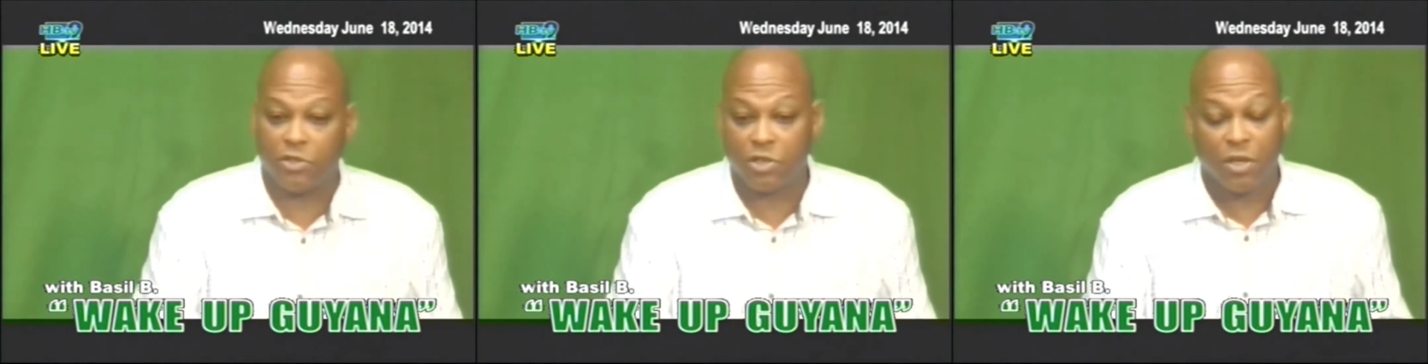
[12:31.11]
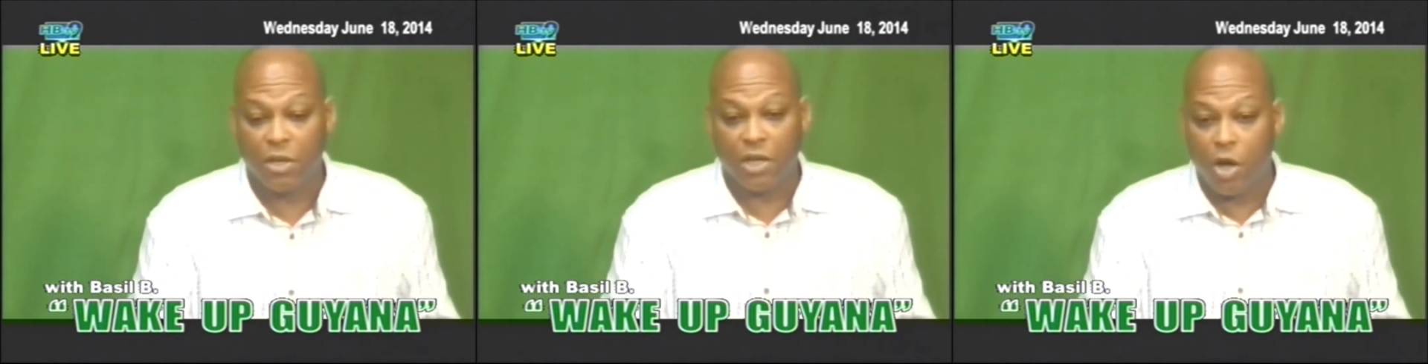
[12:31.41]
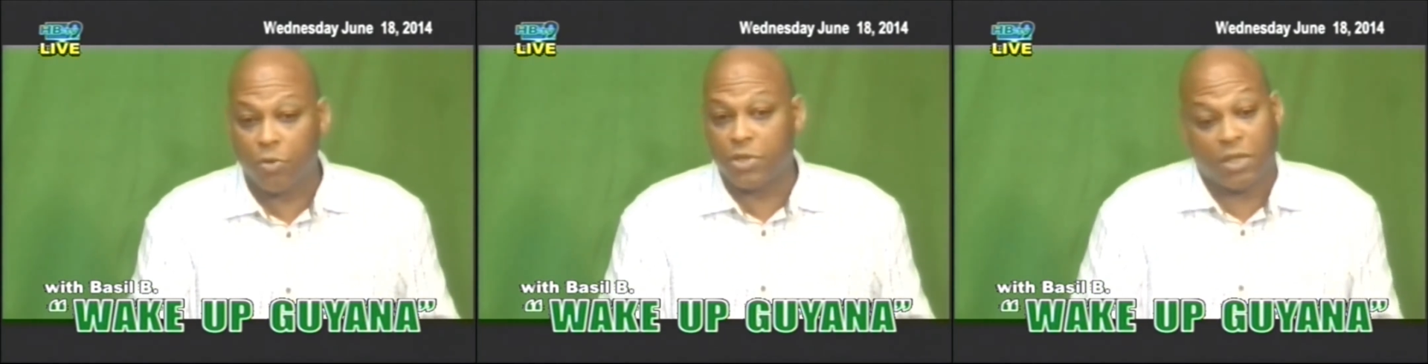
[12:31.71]
who are
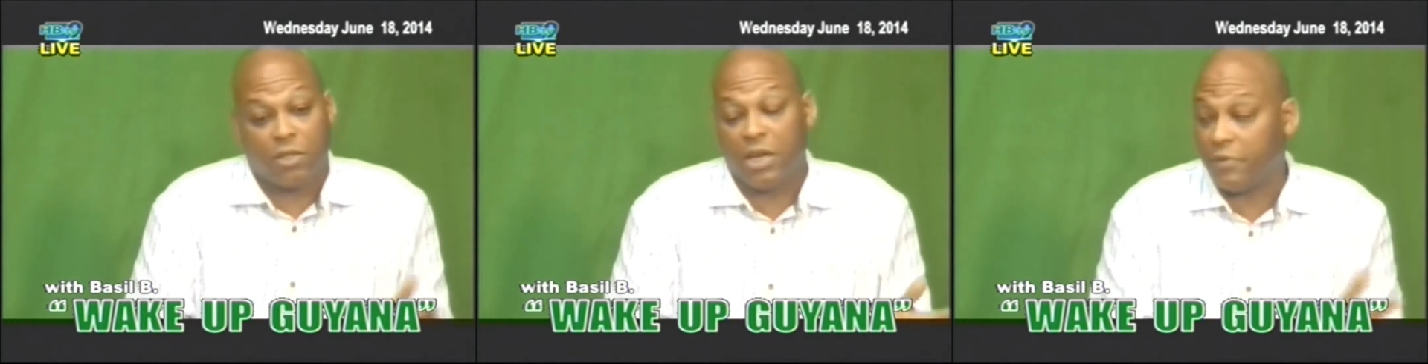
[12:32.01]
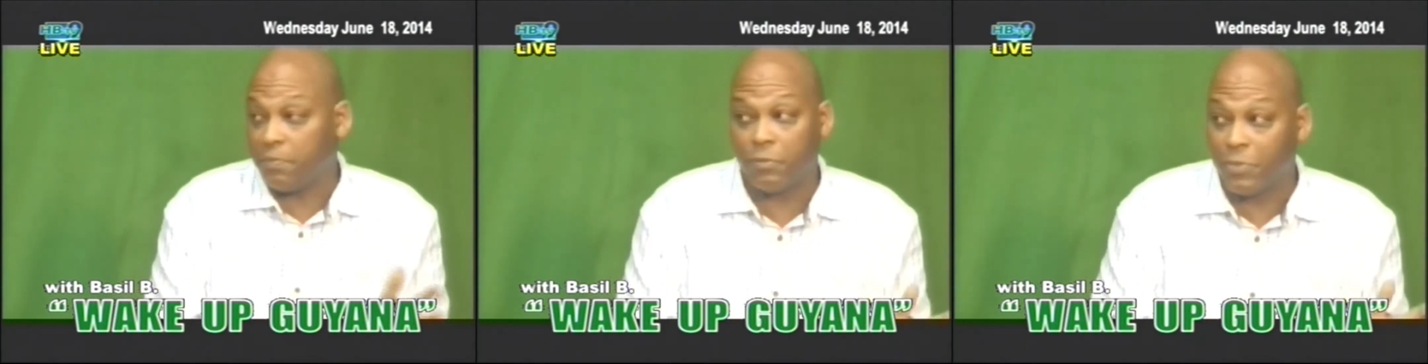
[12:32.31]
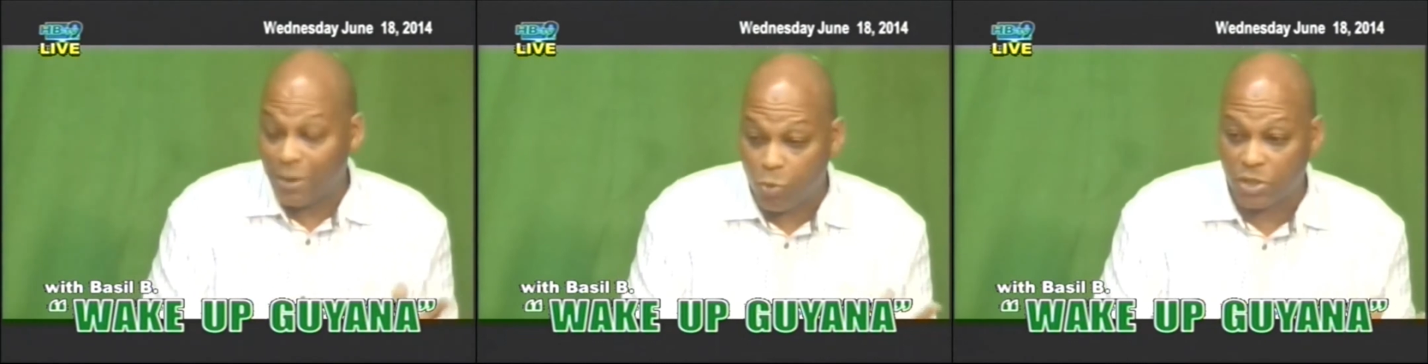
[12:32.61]
interested
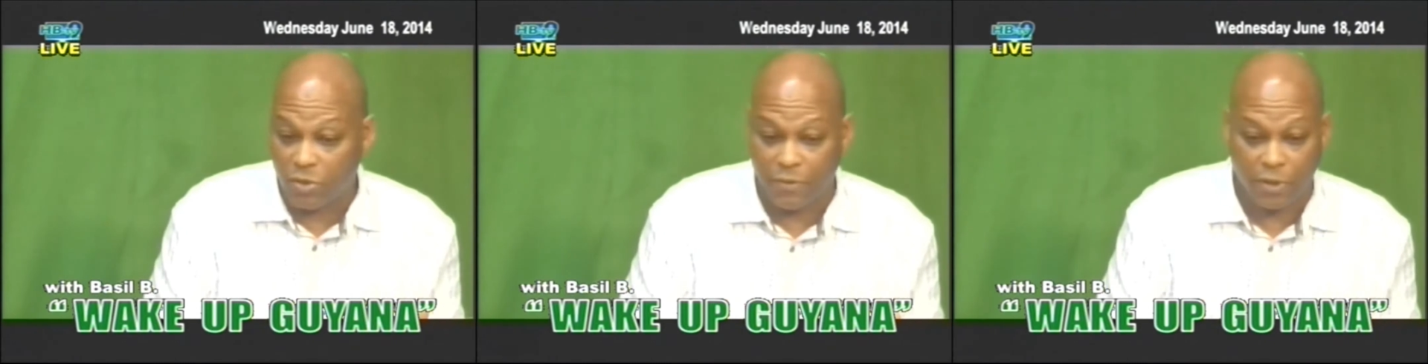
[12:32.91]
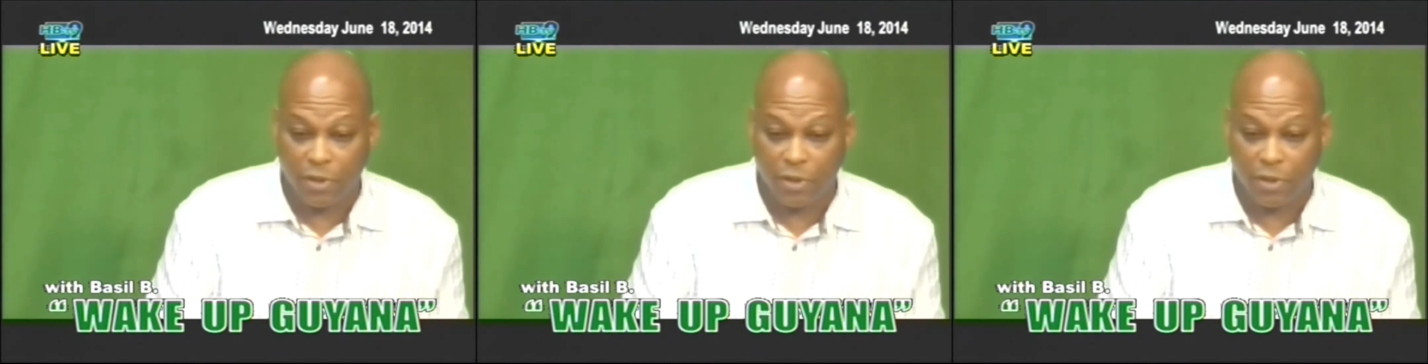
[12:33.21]
in the book.